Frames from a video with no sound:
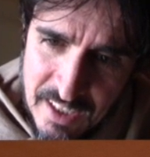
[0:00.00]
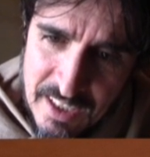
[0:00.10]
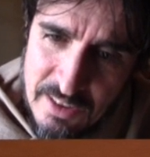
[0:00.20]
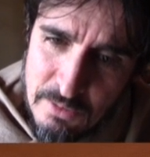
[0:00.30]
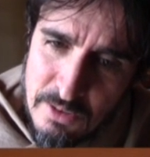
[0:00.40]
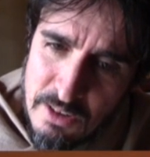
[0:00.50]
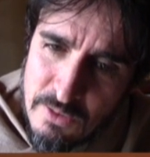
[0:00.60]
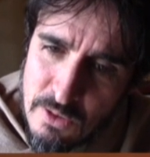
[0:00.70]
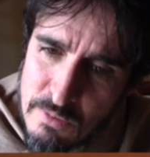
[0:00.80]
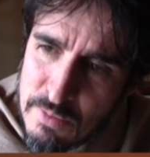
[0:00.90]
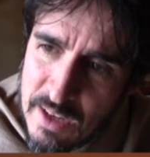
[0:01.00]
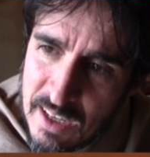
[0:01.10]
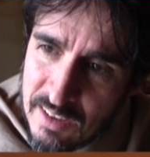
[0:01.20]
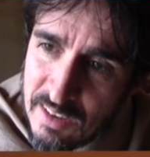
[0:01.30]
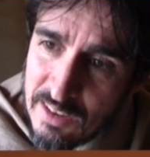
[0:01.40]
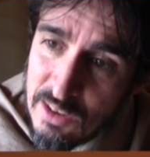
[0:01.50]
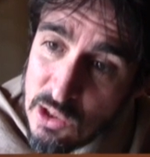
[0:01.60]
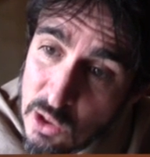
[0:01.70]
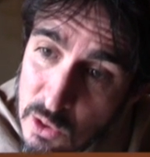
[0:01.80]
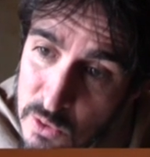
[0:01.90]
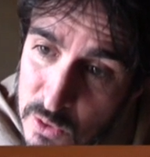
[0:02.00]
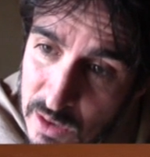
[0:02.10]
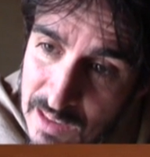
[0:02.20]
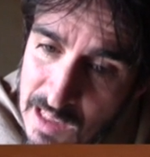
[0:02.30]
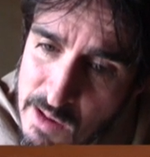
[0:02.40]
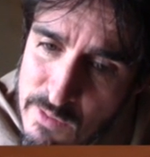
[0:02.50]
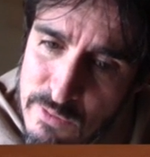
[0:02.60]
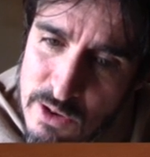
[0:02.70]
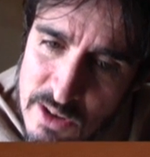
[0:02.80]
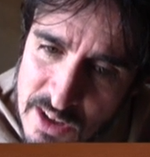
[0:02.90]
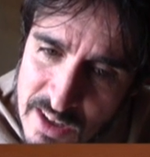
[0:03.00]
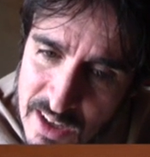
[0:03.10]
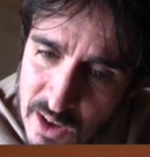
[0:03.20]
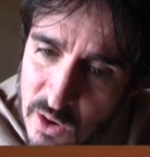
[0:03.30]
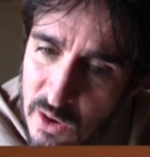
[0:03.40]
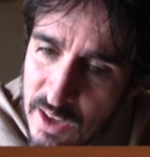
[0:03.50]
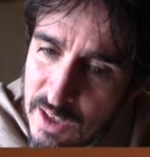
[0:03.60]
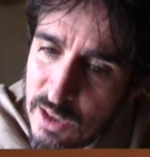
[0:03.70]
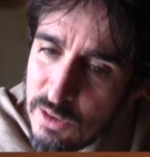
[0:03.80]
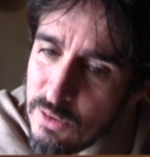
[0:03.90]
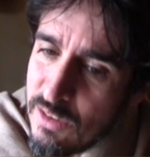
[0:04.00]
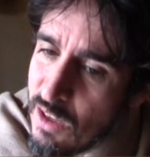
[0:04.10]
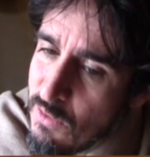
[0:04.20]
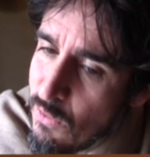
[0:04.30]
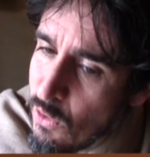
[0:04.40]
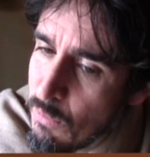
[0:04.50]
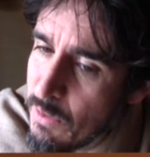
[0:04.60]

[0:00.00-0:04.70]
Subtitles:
He's the root of all beings. So love of Krishna includes love of all